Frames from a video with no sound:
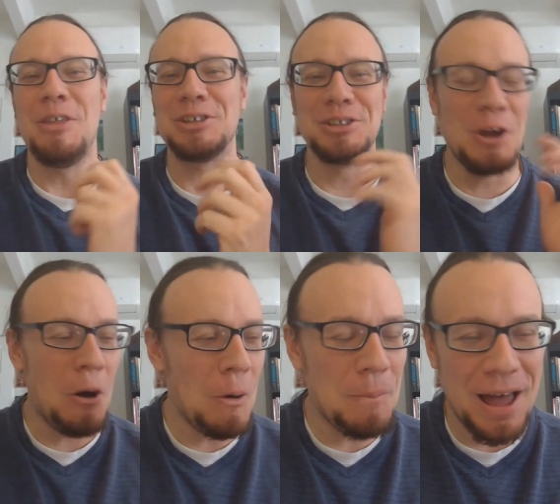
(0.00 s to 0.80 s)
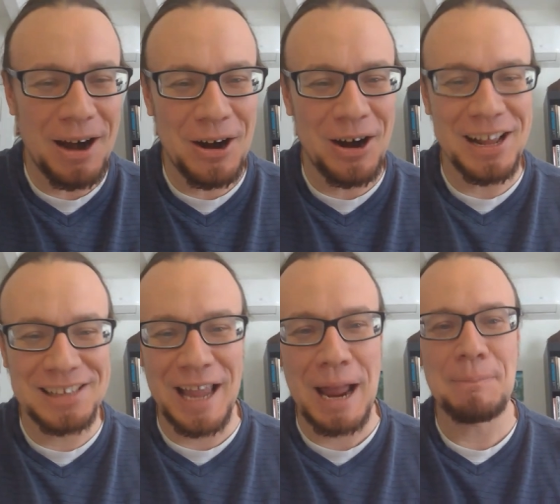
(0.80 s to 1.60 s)
there's no better
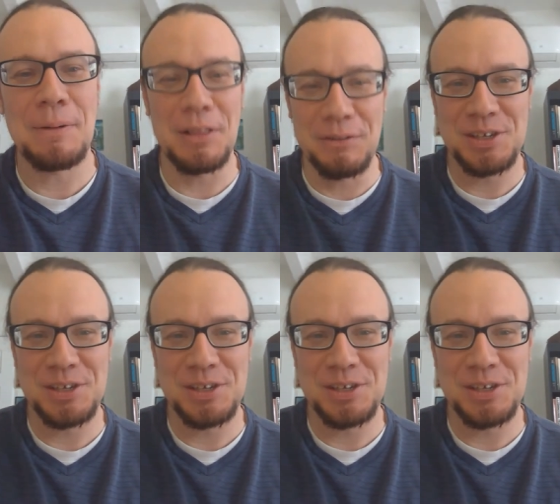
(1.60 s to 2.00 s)
example of